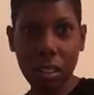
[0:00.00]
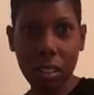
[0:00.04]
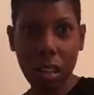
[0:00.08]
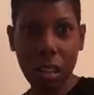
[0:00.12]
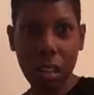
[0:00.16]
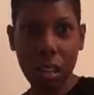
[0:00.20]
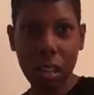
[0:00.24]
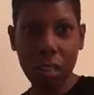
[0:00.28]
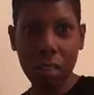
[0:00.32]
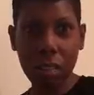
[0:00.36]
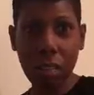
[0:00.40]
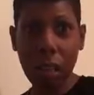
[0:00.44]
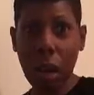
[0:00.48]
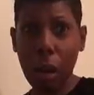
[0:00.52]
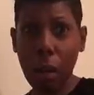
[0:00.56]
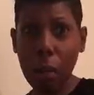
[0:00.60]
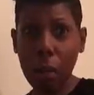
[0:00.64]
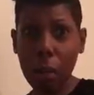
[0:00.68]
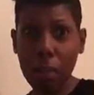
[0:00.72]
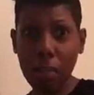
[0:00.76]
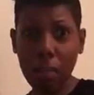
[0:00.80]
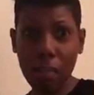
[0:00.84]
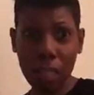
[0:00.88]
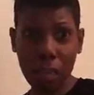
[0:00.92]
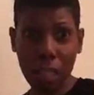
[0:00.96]
Like I
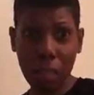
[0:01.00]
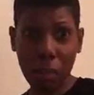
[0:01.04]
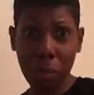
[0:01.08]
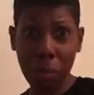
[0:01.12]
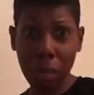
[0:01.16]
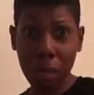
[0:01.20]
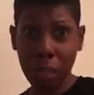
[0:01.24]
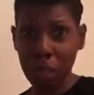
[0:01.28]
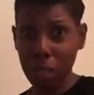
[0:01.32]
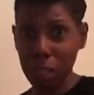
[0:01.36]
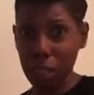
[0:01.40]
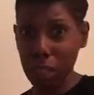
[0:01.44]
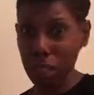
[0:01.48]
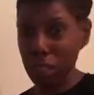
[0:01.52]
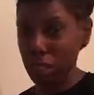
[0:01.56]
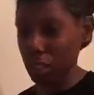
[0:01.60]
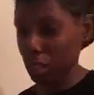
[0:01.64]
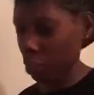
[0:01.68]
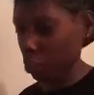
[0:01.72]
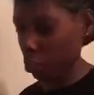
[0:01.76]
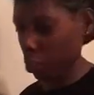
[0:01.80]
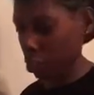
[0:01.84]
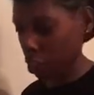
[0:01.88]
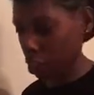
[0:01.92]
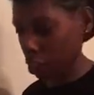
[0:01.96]
would even say in my 30s,
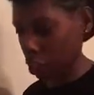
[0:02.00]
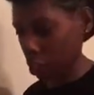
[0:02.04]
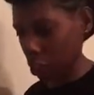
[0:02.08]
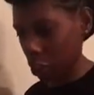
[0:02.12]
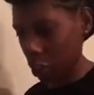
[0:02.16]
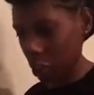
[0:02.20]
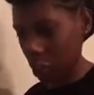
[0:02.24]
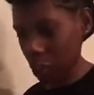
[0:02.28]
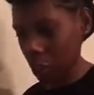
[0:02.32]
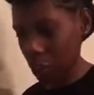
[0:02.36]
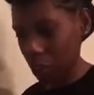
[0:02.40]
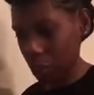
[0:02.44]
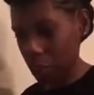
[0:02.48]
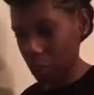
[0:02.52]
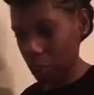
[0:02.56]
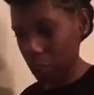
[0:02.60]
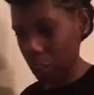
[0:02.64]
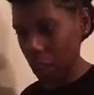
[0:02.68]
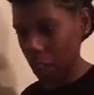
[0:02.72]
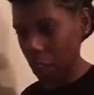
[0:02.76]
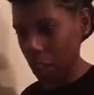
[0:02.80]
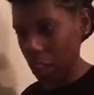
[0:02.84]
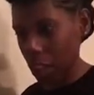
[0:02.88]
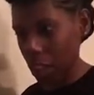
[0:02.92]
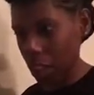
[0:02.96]
early 30s,
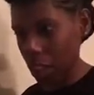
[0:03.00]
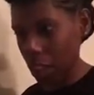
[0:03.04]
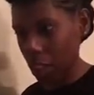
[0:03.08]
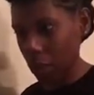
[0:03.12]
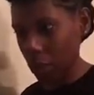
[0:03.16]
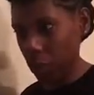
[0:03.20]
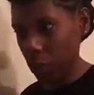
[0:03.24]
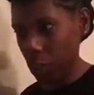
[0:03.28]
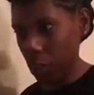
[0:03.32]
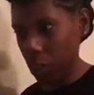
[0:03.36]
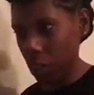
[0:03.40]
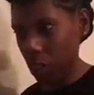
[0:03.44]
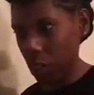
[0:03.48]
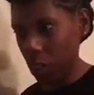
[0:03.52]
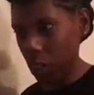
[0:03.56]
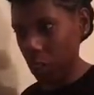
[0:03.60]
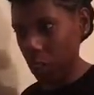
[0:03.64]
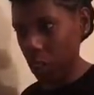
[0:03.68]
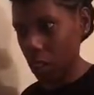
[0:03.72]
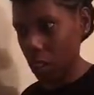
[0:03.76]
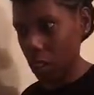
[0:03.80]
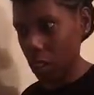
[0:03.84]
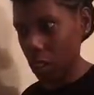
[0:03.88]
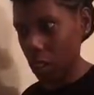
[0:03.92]
because this is a 4 year.